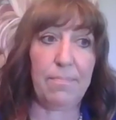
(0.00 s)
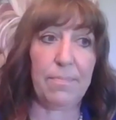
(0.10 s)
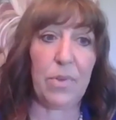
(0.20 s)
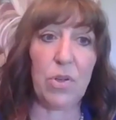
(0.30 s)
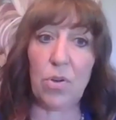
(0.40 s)

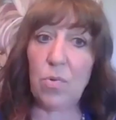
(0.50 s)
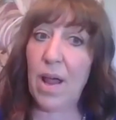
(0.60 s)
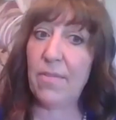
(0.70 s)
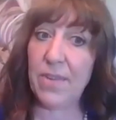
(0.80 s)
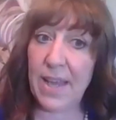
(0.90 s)
your
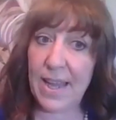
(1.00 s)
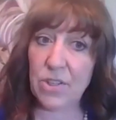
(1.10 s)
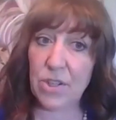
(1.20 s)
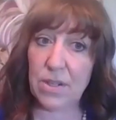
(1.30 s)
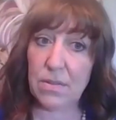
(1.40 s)

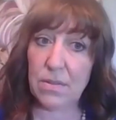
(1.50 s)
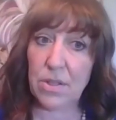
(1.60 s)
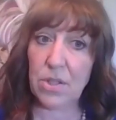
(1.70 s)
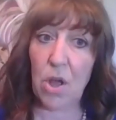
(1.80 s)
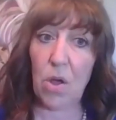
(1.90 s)
qualification.
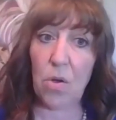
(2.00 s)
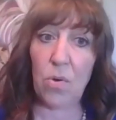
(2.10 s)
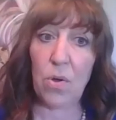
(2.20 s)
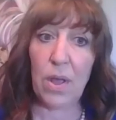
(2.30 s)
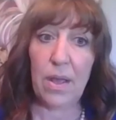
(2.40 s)

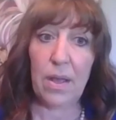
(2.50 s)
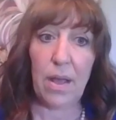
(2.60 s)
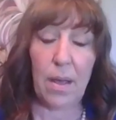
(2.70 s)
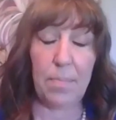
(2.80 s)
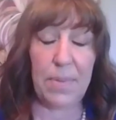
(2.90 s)
So
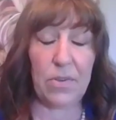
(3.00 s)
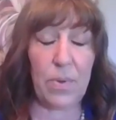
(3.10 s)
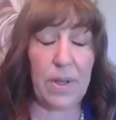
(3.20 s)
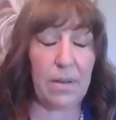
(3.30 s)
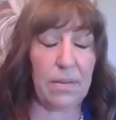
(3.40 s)

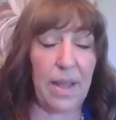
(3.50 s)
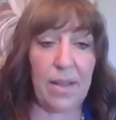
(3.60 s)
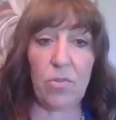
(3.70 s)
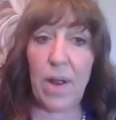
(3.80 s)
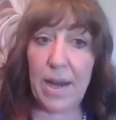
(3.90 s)
between
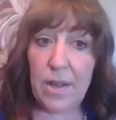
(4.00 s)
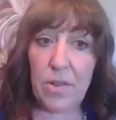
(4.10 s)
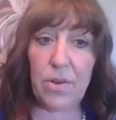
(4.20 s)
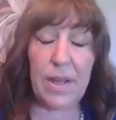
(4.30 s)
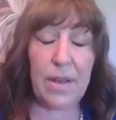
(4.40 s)
like credit
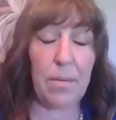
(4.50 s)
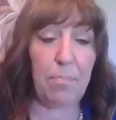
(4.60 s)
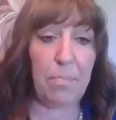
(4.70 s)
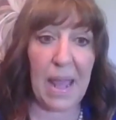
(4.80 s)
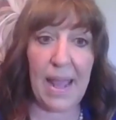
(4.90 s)
union,
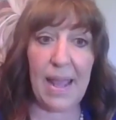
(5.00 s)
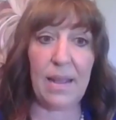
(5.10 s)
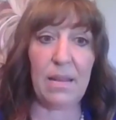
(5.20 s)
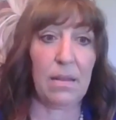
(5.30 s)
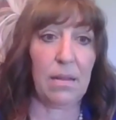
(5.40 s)

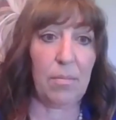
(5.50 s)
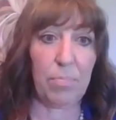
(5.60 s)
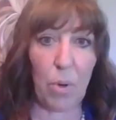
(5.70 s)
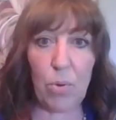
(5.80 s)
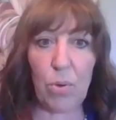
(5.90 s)
bank,
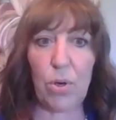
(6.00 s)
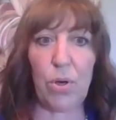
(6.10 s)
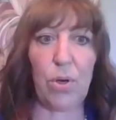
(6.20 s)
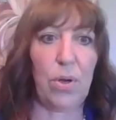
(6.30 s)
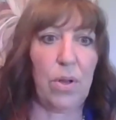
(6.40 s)

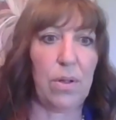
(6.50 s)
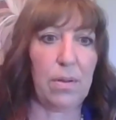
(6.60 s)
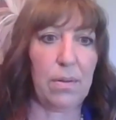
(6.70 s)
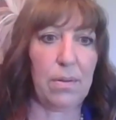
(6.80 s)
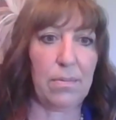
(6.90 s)
broker,
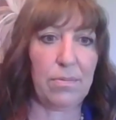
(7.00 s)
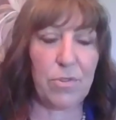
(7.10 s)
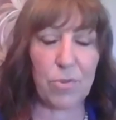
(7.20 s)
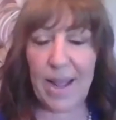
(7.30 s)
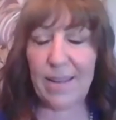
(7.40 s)

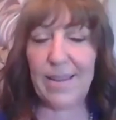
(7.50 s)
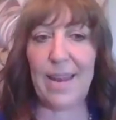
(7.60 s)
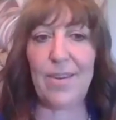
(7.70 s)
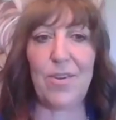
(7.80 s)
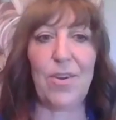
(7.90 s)
direct
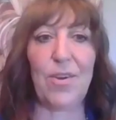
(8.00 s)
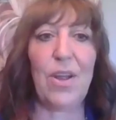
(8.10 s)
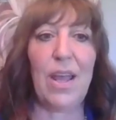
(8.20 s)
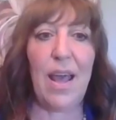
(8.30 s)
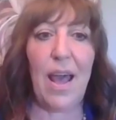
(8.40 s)
lender,
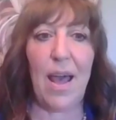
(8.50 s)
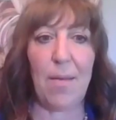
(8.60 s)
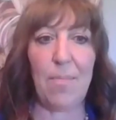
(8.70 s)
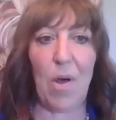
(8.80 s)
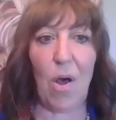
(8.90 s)

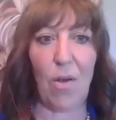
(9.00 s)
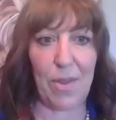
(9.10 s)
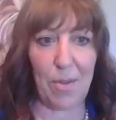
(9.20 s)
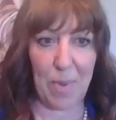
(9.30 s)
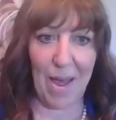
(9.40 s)
all
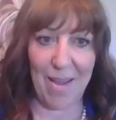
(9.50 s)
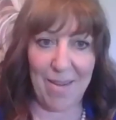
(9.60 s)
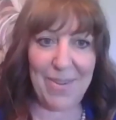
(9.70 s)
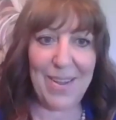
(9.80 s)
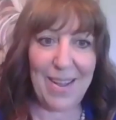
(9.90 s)
the
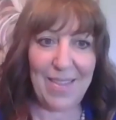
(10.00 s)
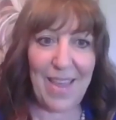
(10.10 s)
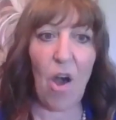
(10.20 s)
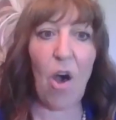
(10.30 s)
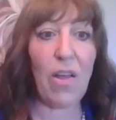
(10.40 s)
above,
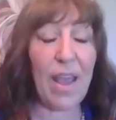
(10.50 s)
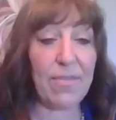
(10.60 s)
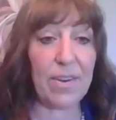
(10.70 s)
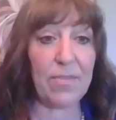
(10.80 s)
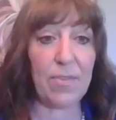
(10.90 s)
they all
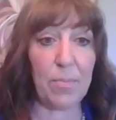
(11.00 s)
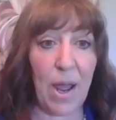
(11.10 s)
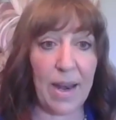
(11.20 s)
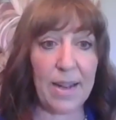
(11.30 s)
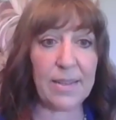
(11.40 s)
have different
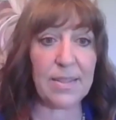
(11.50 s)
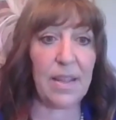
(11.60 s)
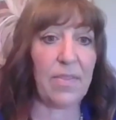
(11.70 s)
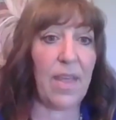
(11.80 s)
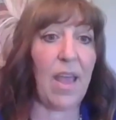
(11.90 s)
products.
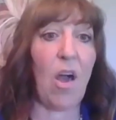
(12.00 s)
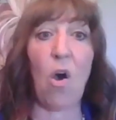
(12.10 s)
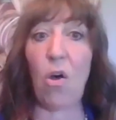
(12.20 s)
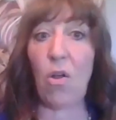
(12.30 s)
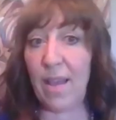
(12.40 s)
They
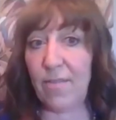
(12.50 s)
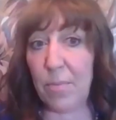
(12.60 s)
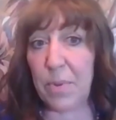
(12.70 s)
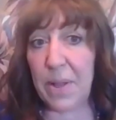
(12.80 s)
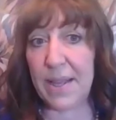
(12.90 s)
all have a
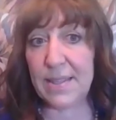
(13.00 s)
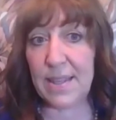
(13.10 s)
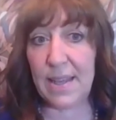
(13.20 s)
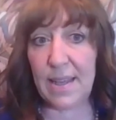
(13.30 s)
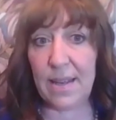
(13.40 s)
place
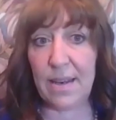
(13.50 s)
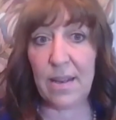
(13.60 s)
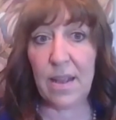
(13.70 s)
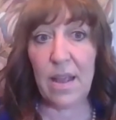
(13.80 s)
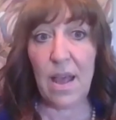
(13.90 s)
in
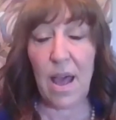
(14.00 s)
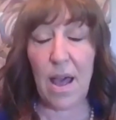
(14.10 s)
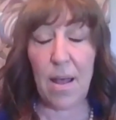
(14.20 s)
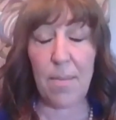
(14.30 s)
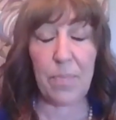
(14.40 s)

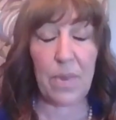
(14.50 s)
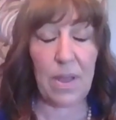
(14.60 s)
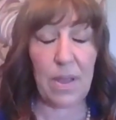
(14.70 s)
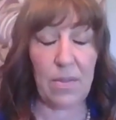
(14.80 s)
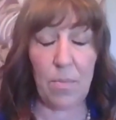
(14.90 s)

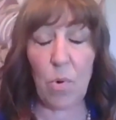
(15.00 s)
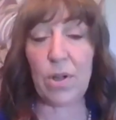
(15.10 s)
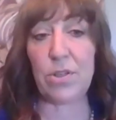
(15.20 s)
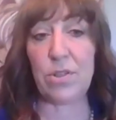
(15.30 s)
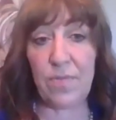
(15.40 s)
the
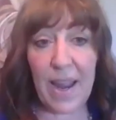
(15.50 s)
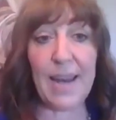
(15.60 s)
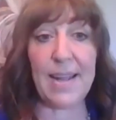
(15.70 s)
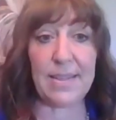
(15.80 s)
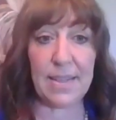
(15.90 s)
mortgage
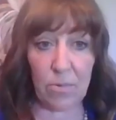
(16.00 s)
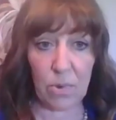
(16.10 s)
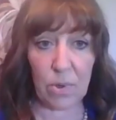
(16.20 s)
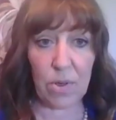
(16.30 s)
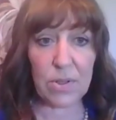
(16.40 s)
financing
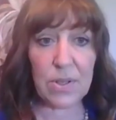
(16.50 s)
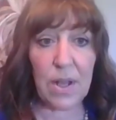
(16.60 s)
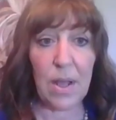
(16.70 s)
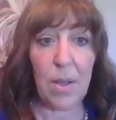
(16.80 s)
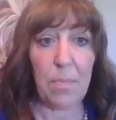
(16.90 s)
world,
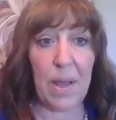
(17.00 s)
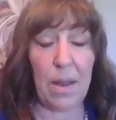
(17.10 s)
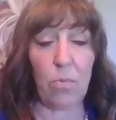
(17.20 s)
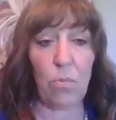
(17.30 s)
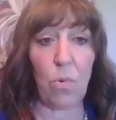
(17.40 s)

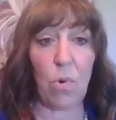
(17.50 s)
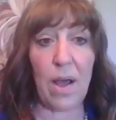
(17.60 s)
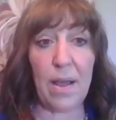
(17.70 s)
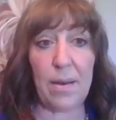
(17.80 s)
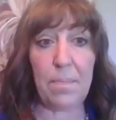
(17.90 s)
but
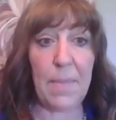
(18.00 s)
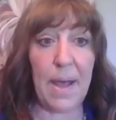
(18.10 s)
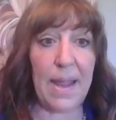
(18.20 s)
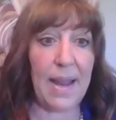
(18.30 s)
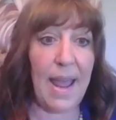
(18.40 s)
one
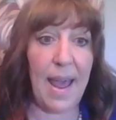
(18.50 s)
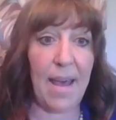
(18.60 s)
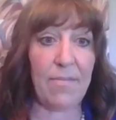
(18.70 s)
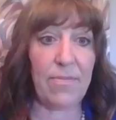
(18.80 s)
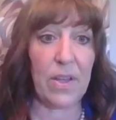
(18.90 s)
might
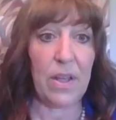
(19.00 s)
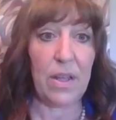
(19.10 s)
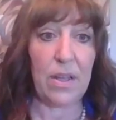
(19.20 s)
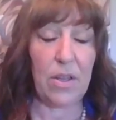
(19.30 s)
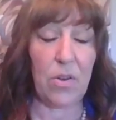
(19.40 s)
have,
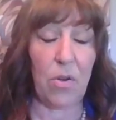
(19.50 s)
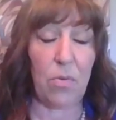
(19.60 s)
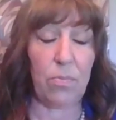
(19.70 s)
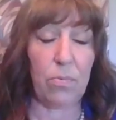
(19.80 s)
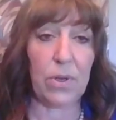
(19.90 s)

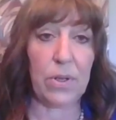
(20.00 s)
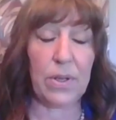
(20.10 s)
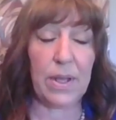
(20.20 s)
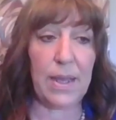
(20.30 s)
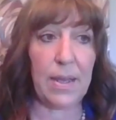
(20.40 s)

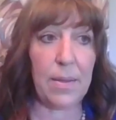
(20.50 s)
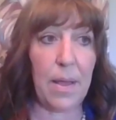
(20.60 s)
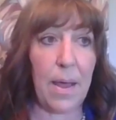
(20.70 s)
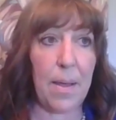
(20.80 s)
really,